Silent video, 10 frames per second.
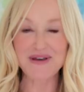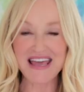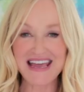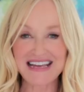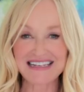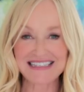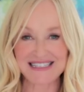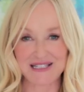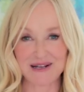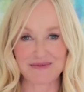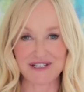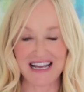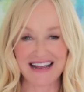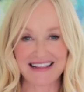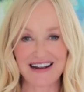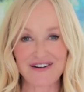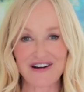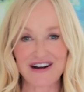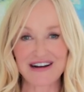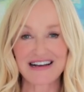big subject. There
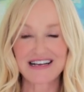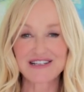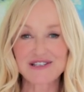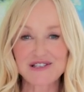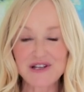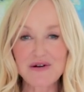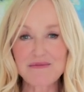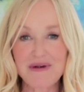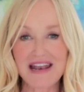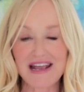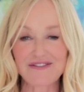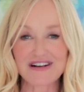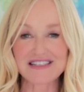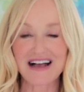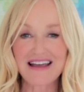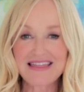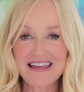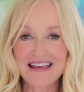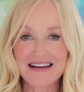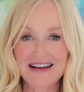are so many of us. I
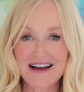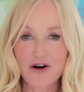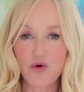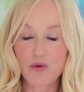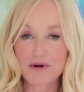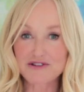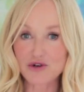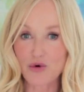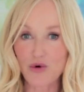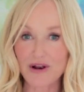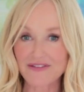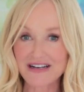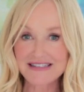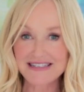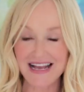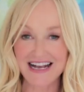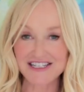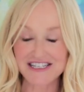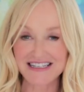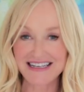think almost all of us
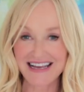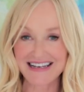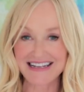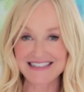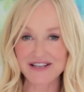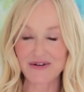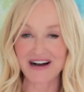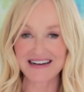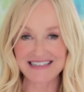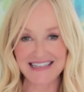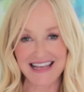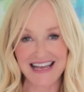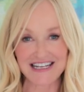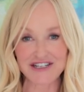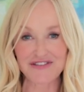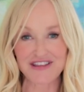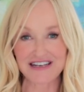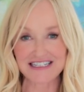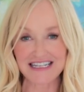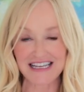actually, unless you are under the age of
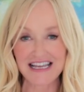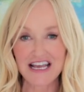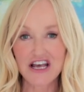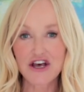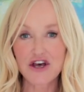30,